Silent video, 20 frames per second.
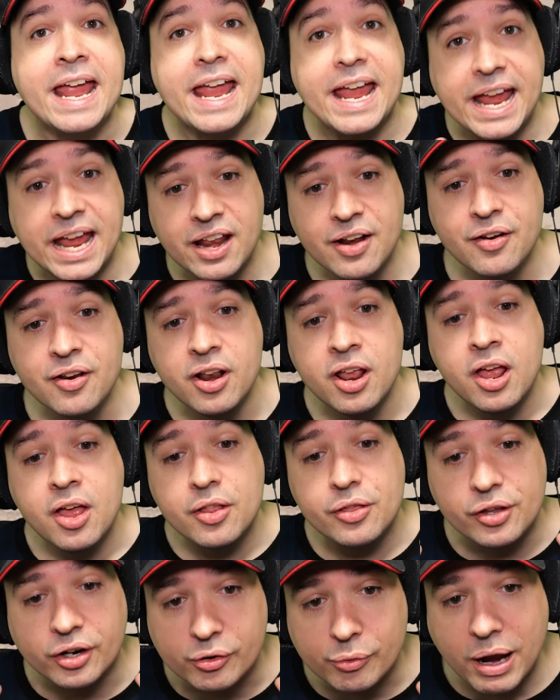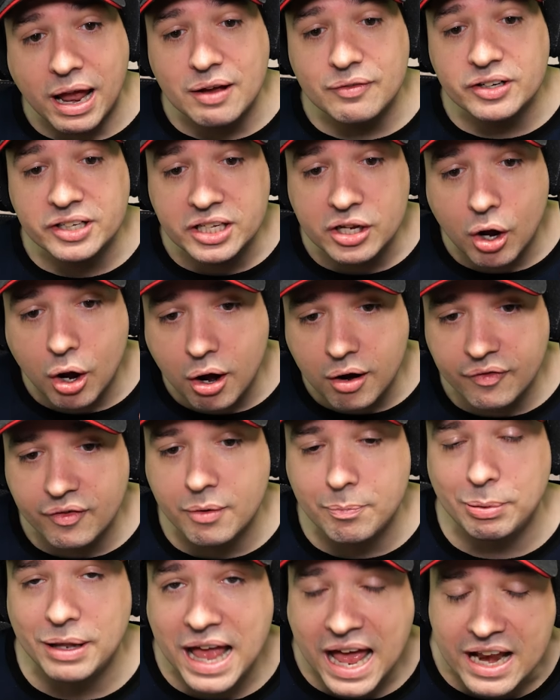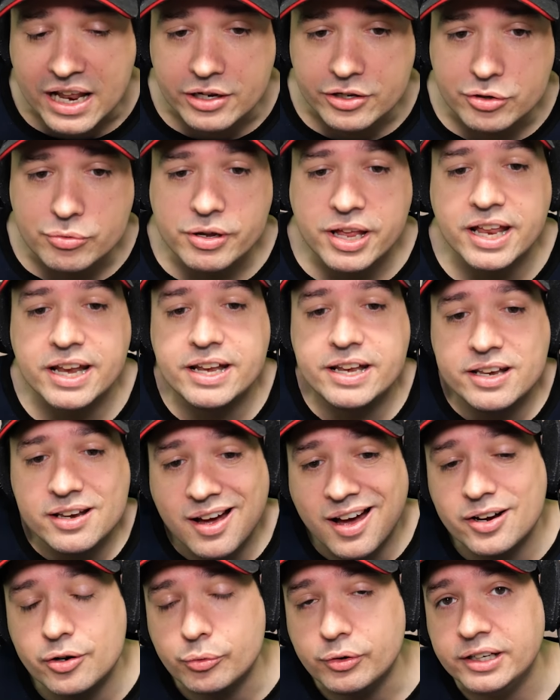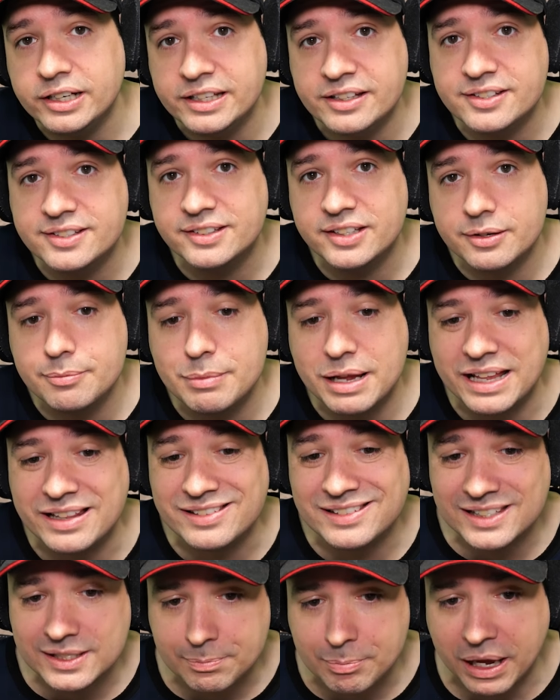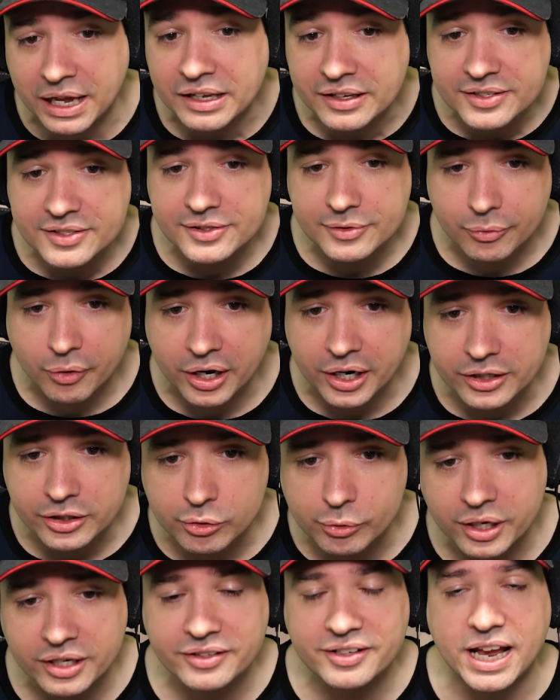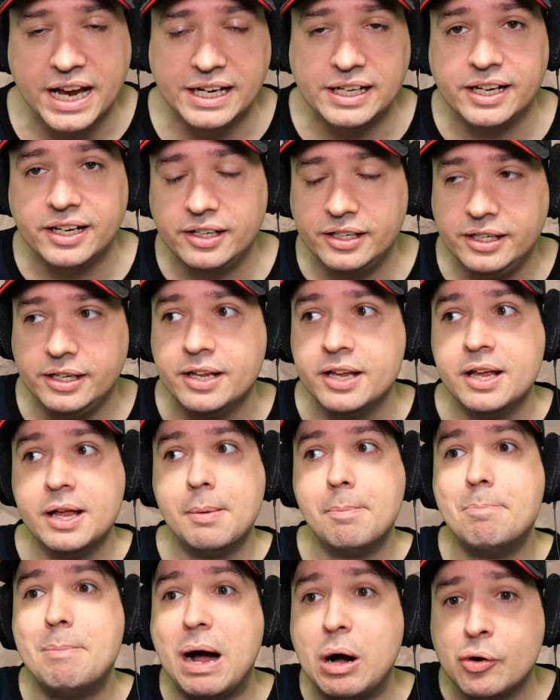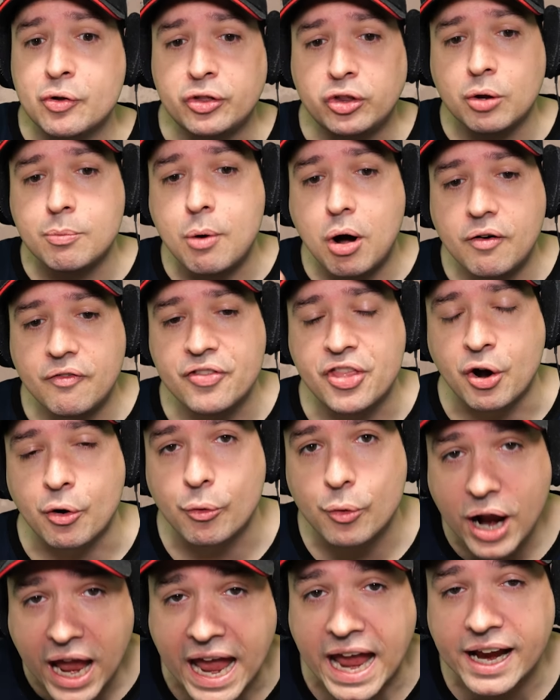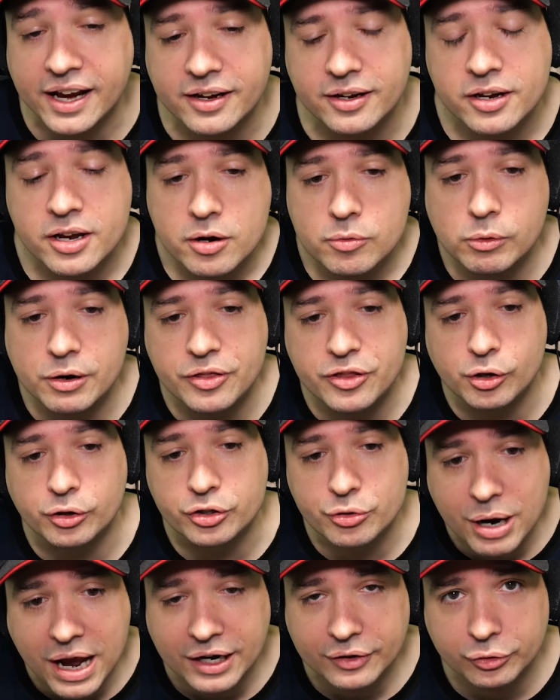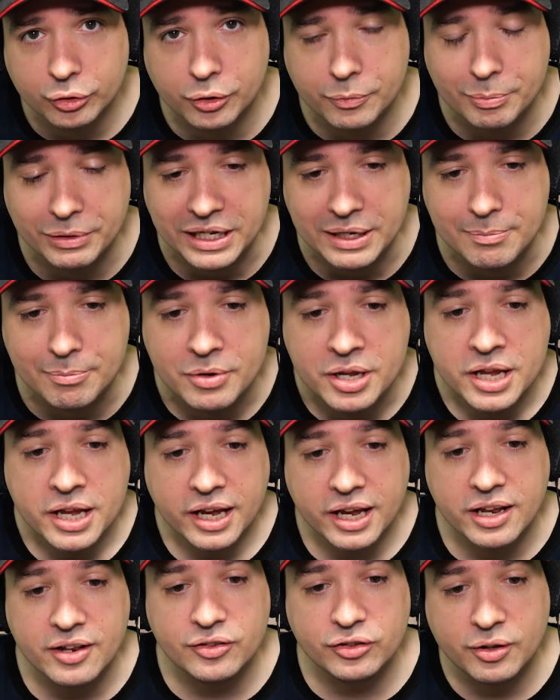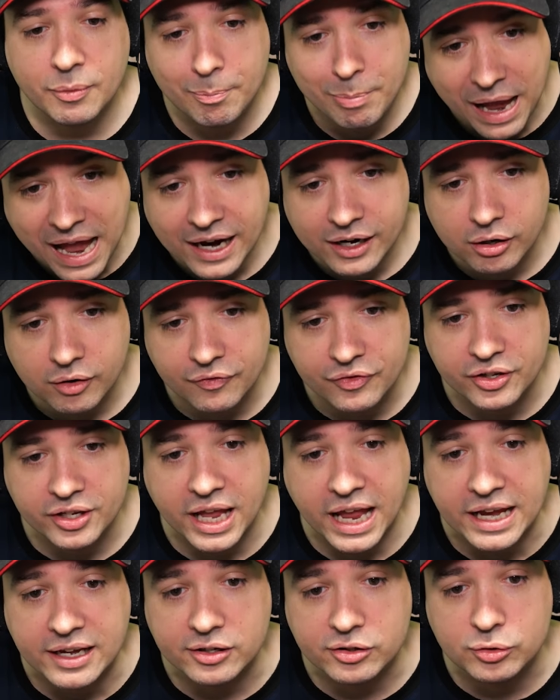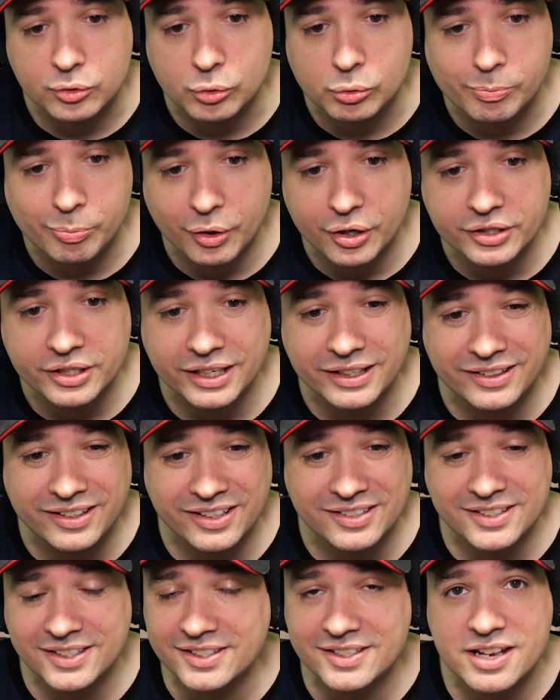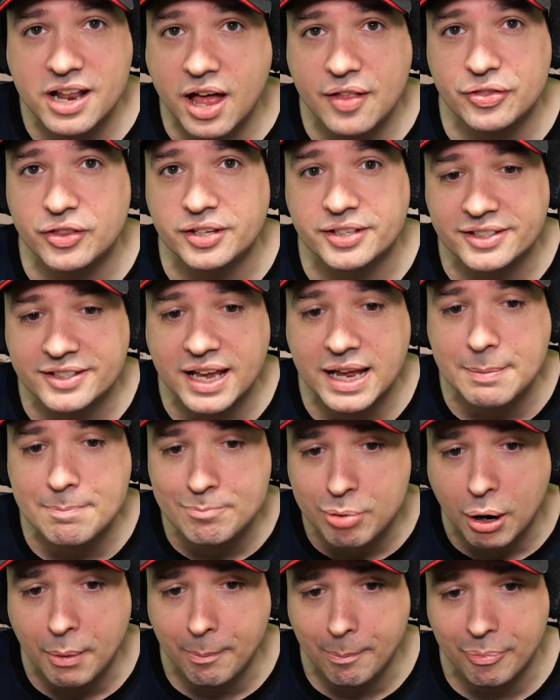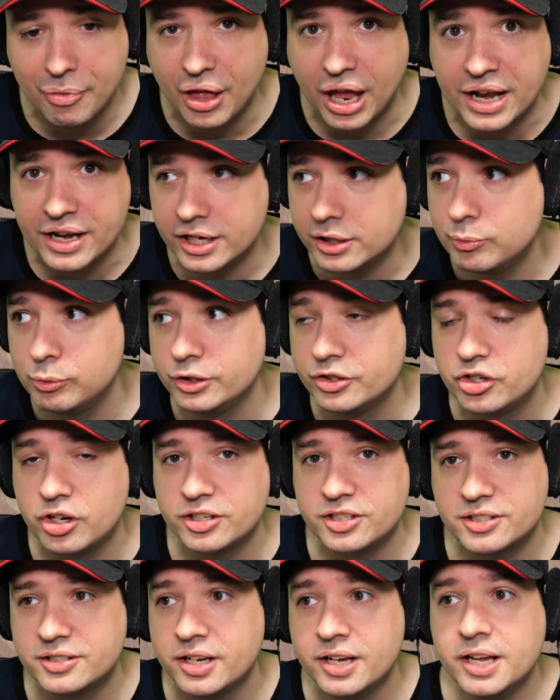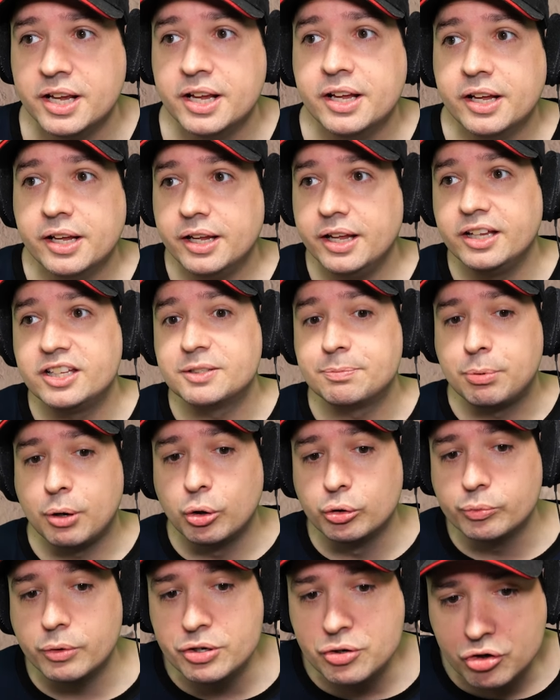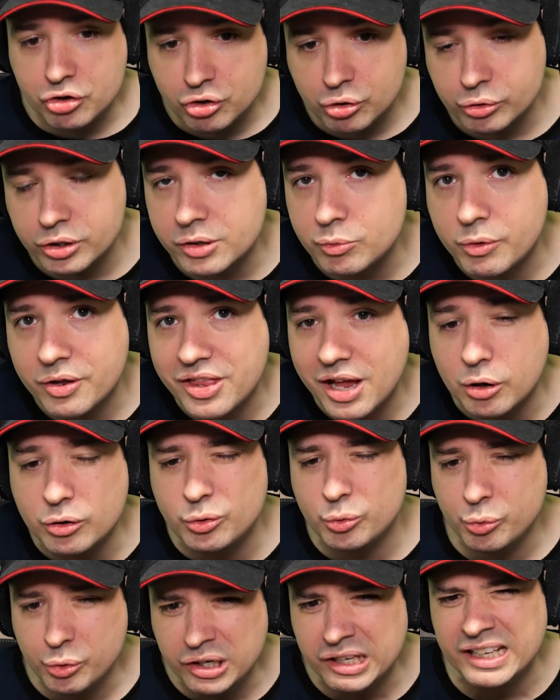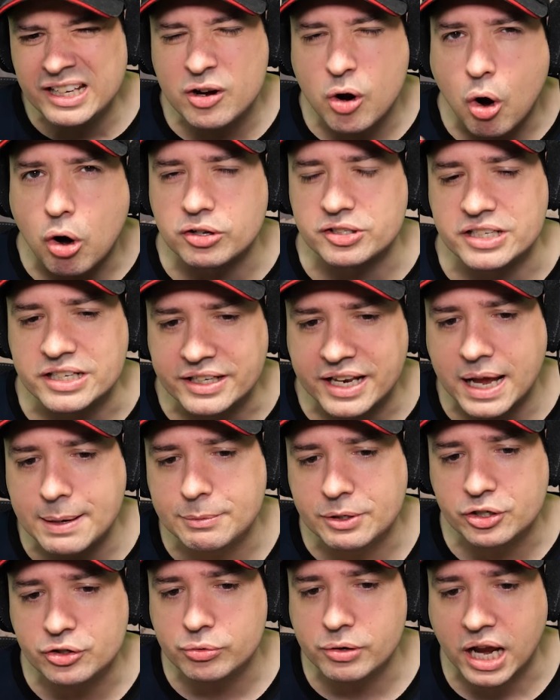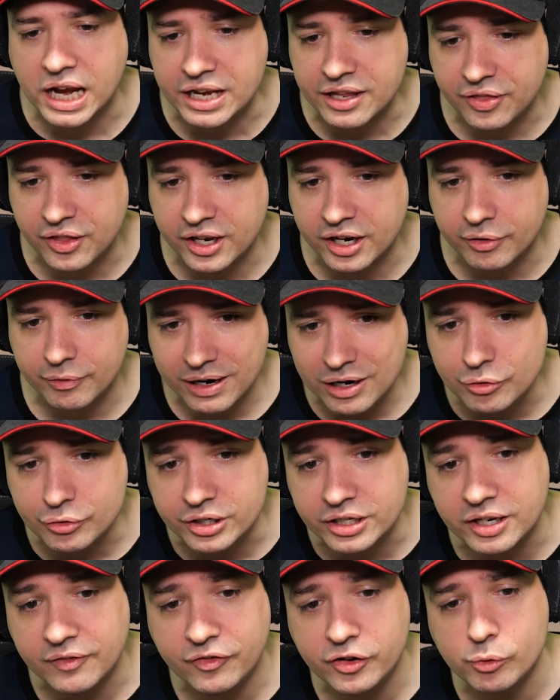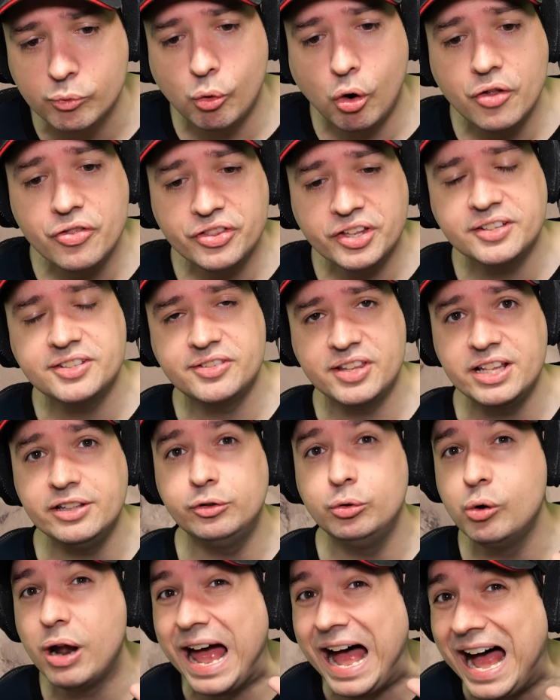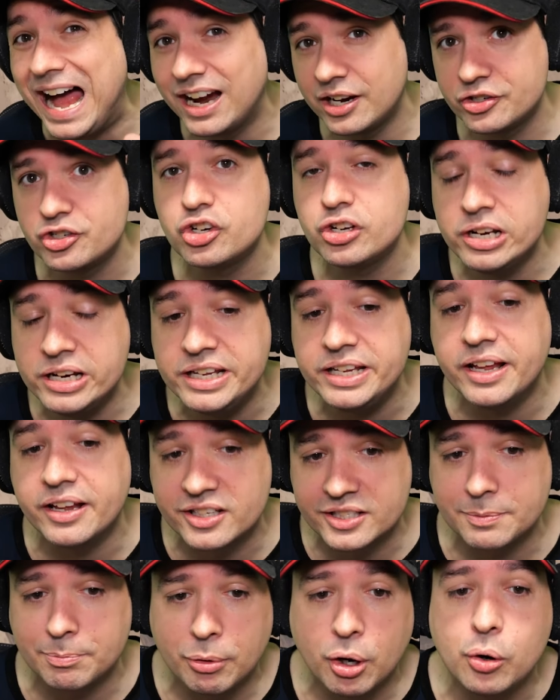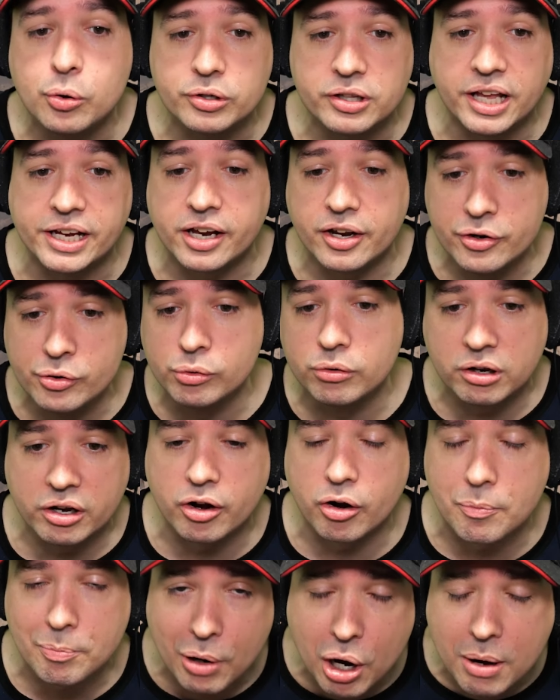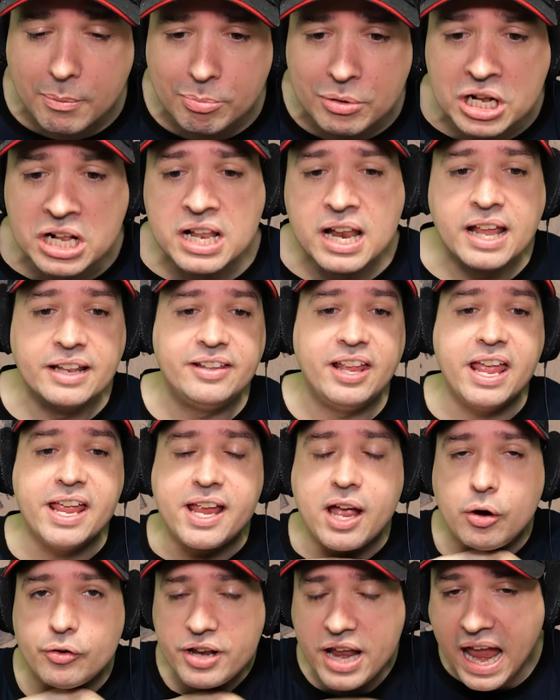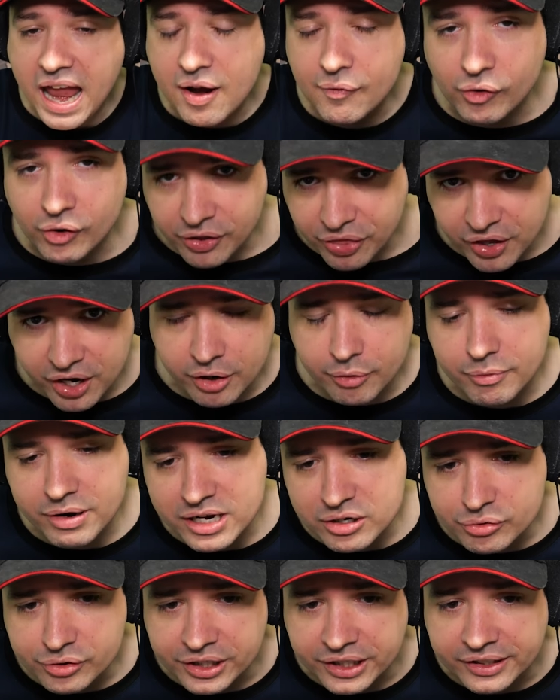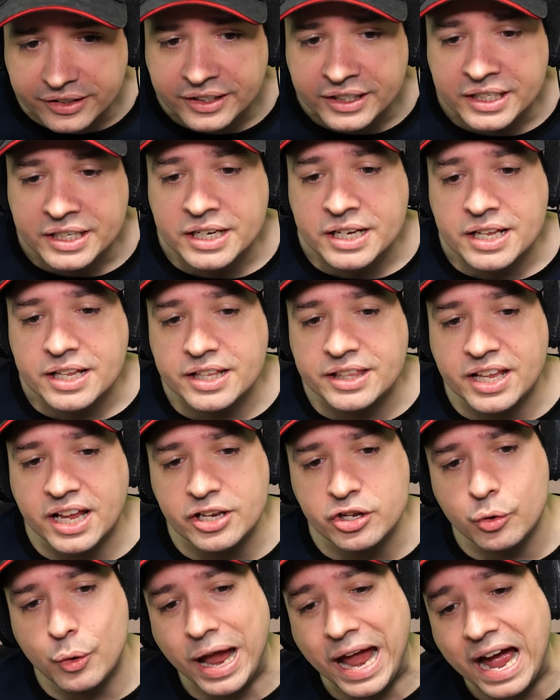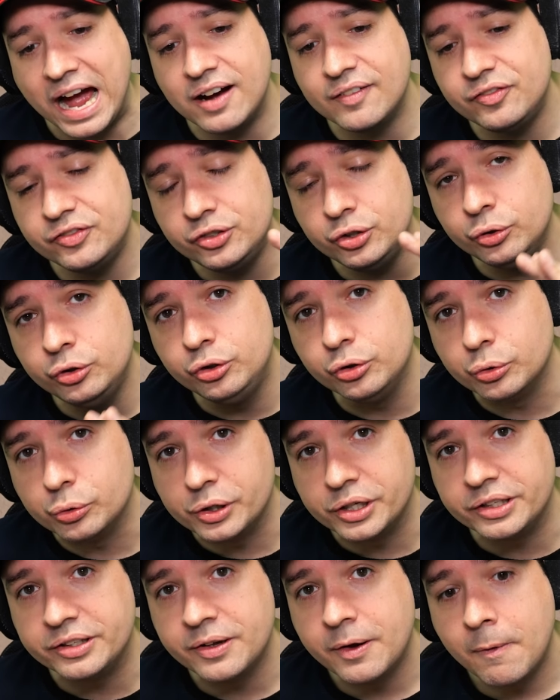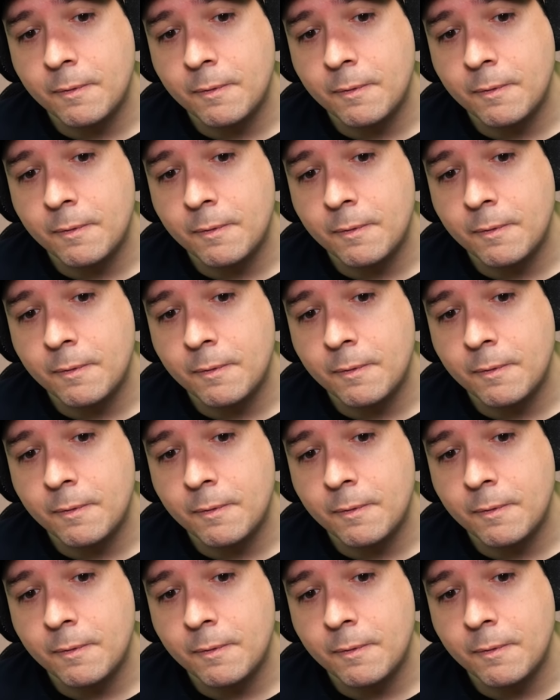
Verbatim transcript: in the gravity of a planet. You cannot release them in space, right? You can technically mount them off the rack with your tractor beam in the back of the A2, but this is not the same bomb then. It will just explode when you shoot it without really causing damage to anything around it. If you want this thing to actually explode like a nuclear bomb, take out everything around it, then you have to do it